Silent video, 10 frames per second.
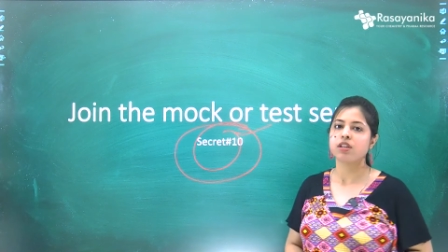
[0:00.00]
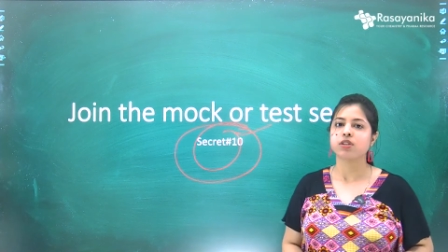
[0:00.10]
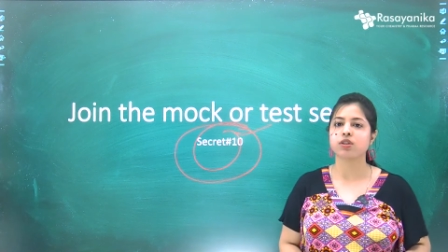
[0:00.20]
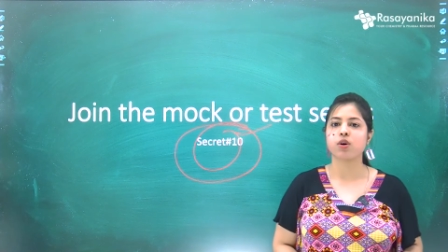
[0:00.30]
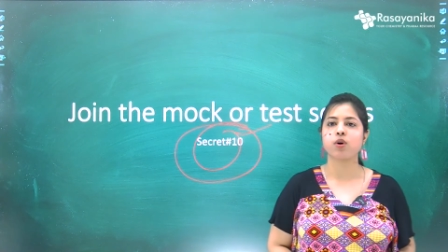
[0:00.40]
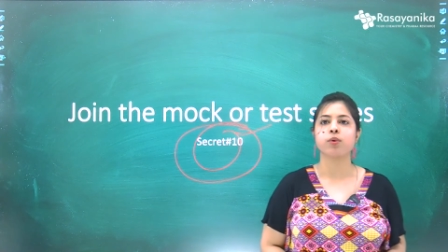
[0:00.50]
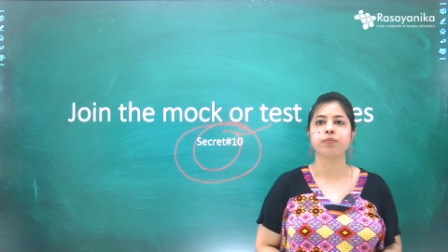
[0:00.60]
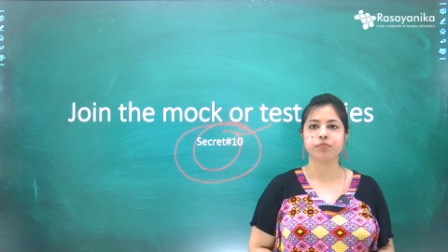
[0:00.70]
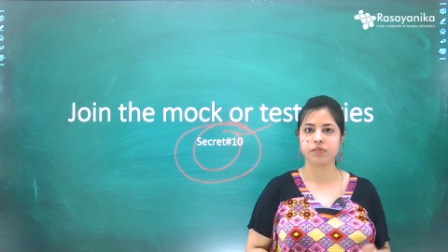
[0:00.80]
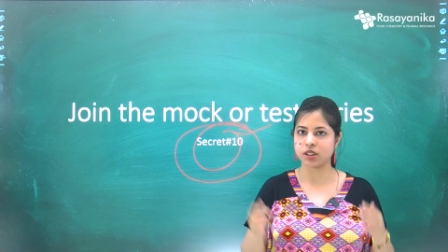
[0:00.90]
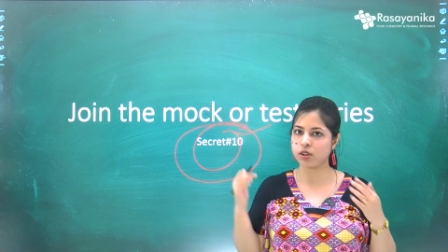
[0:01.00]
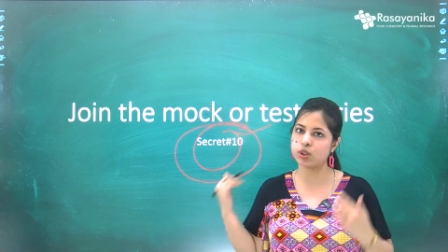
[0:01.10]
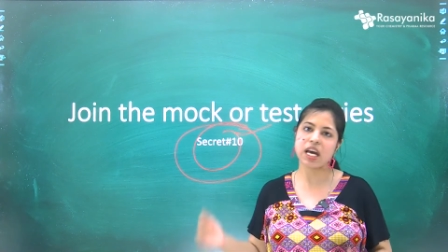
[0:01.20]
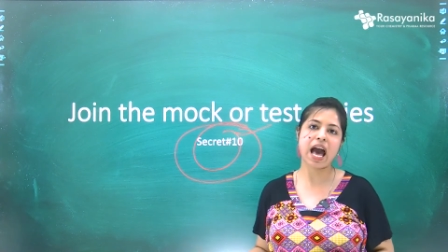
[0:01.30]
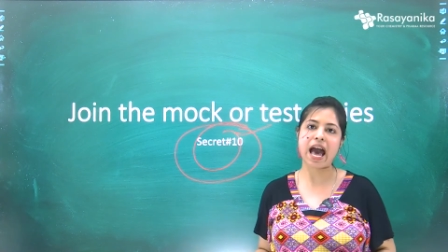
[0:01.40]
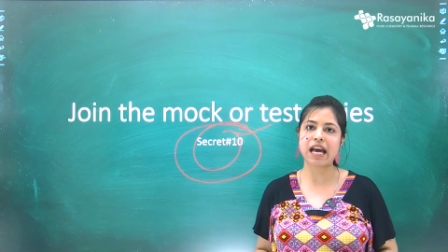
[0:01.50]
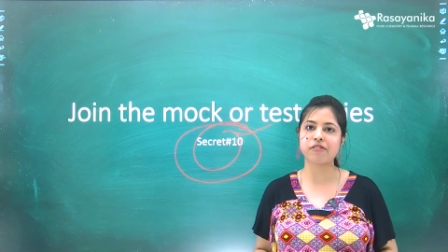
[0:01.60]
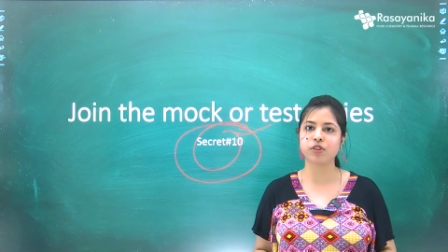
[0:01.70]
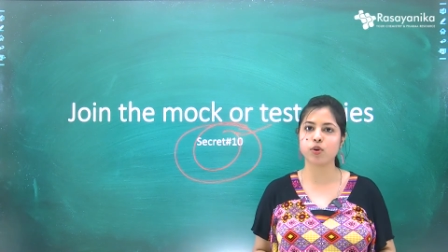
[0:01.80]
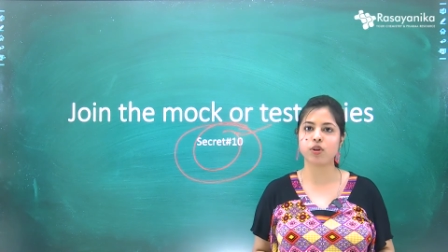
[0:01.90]
So Today I
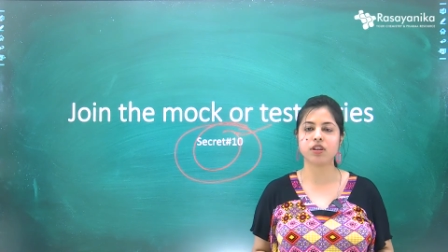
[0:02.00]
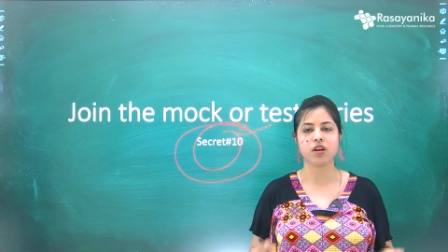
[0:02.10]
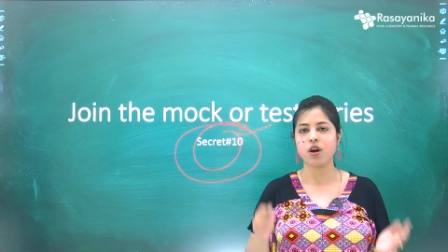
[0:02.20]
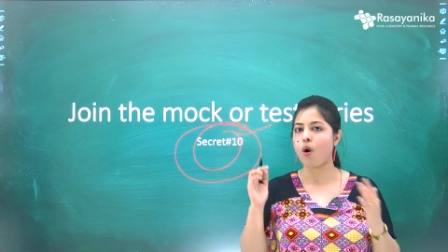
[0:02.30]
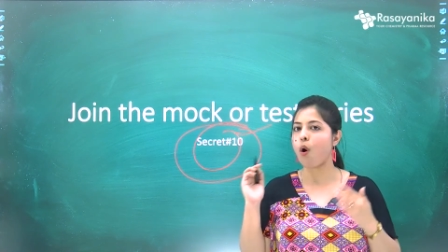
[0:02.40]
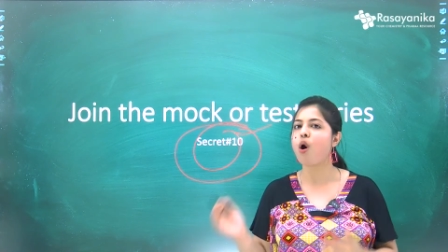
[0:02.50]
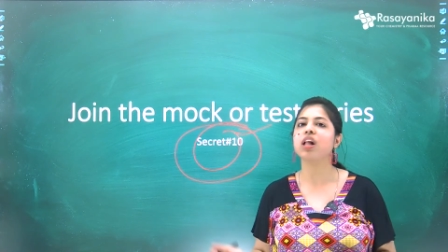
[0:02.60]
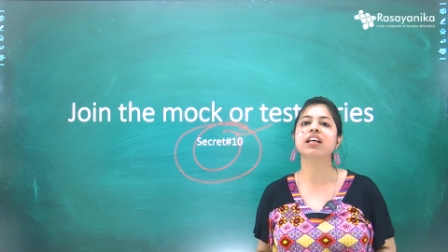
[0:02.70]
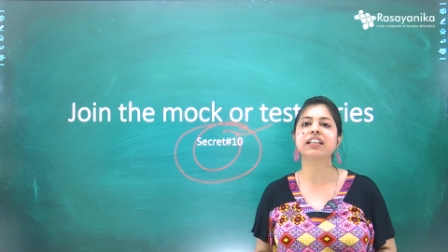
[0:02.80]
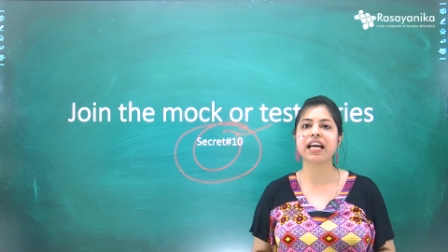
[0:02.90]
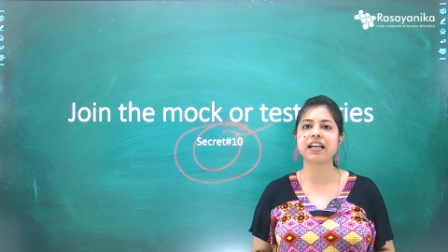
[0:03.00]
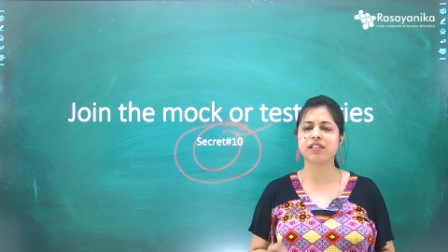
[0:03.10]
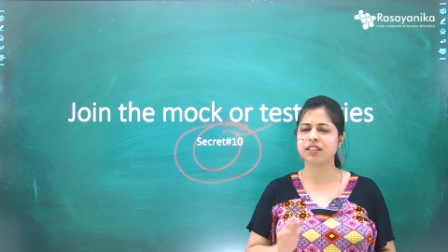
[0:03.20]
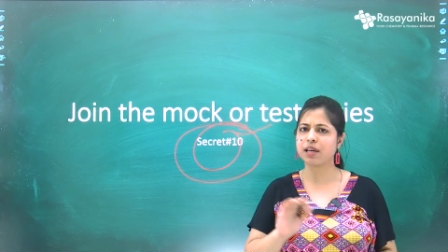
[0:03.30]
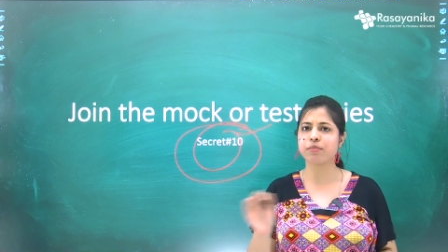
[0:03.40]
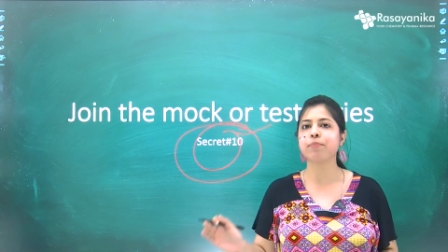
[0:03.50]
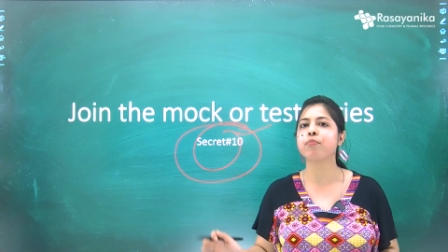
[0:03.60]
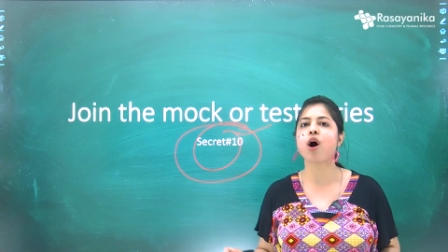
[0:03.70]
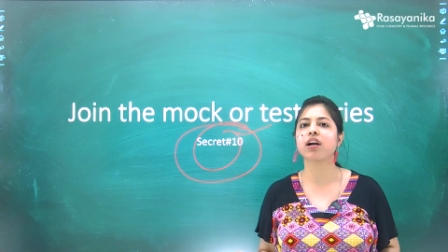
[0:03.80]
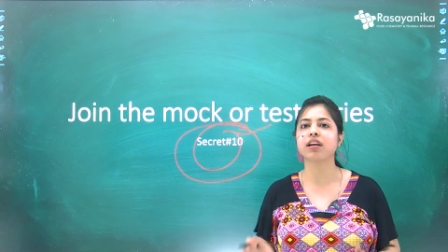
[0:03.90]
have told all the 10 some
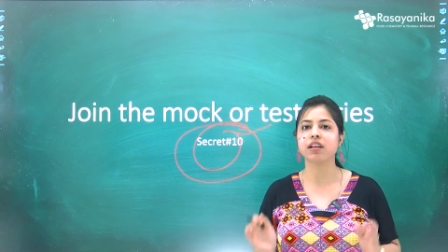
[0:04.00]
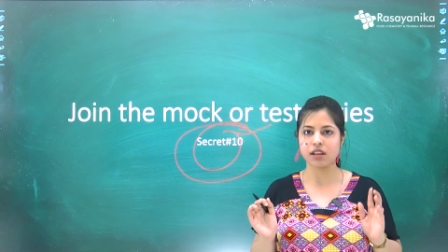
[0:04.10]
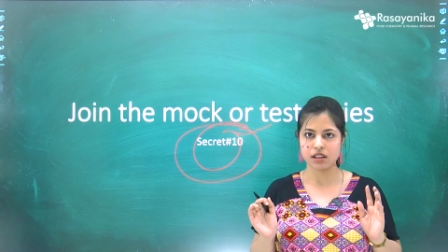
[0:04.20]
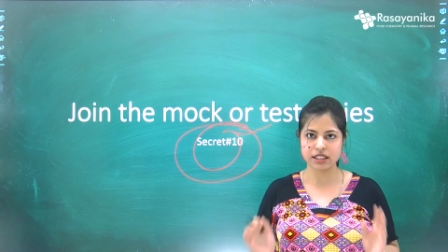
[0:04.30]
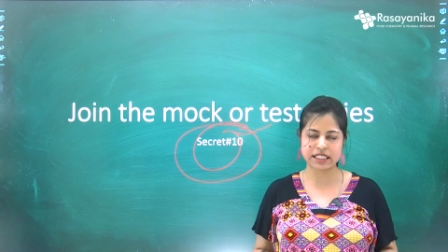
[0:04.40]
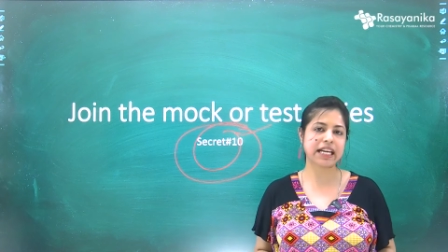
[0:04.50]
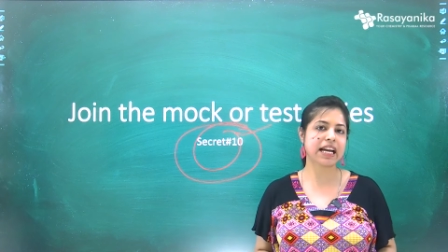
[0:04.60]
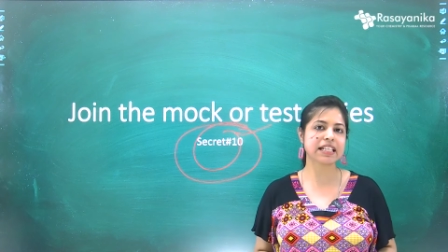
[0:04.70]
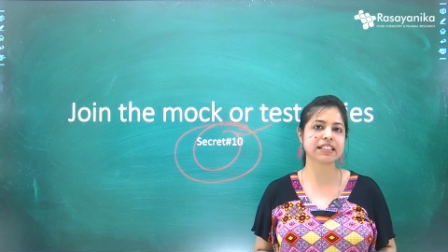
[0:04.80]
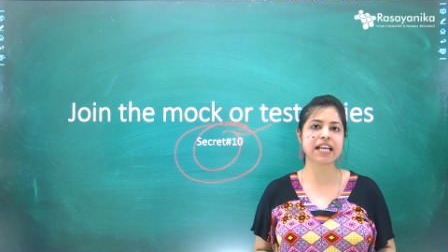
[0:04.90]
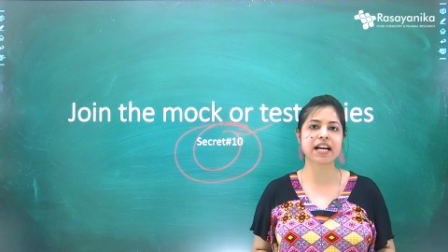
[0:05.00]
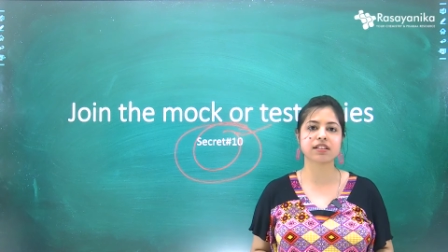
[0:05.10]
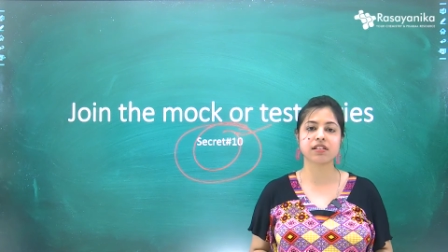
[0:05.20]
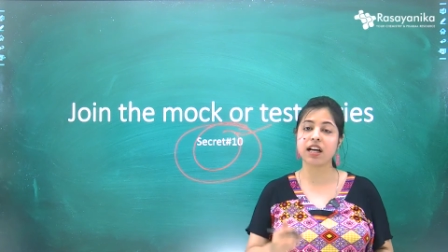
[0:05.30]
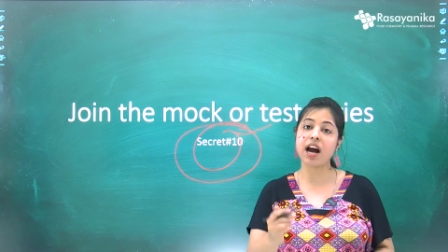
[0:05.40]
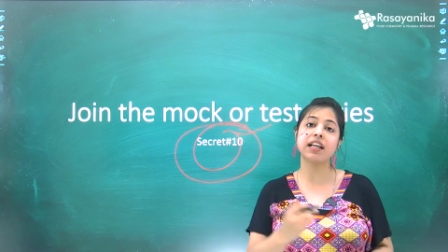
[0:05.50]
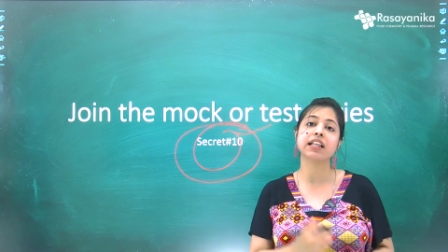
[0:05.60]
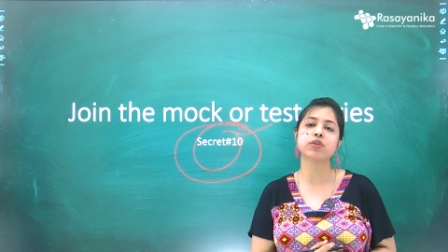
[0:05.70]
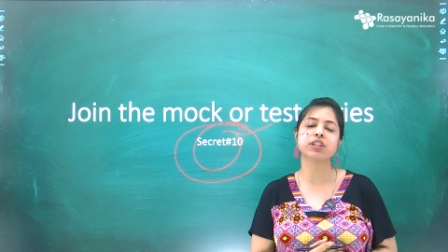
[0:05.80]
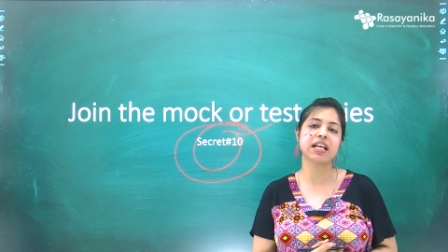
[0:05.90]
important secrets that's
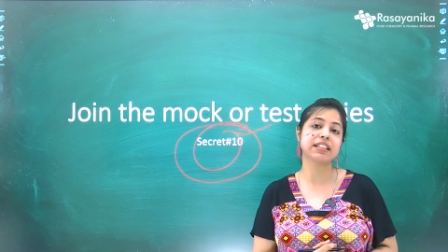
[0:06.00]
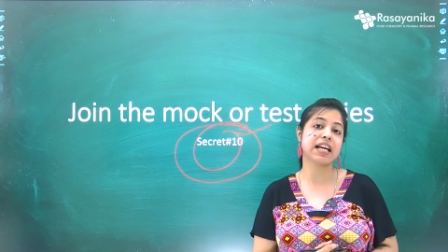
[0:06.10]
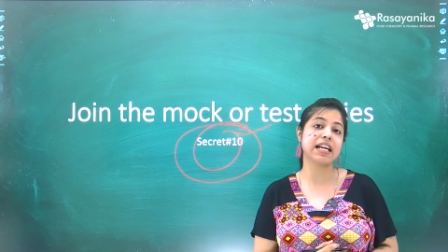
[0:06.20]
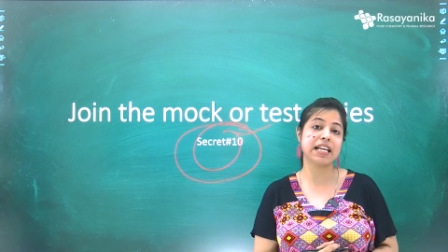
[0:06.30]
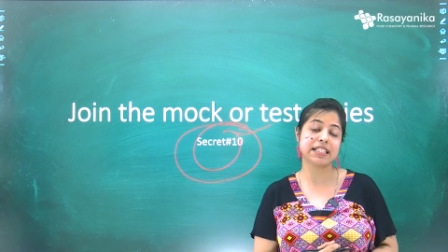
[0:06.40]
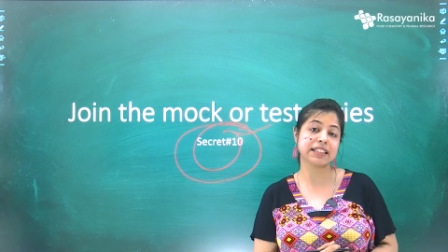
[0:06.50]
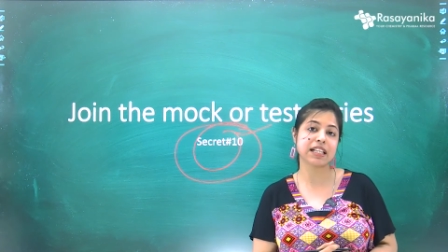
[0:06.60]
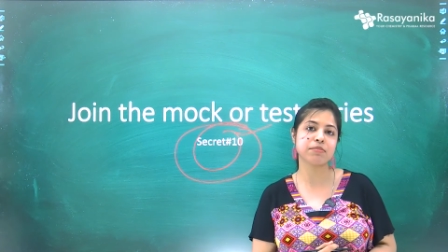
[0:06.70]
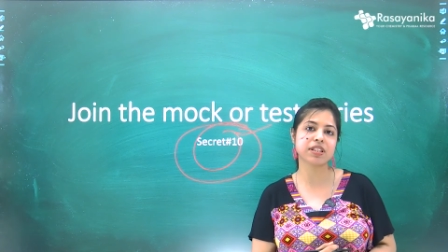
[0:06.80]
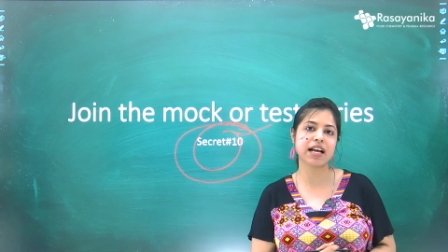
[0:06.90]
regarding your CSIR NET exam,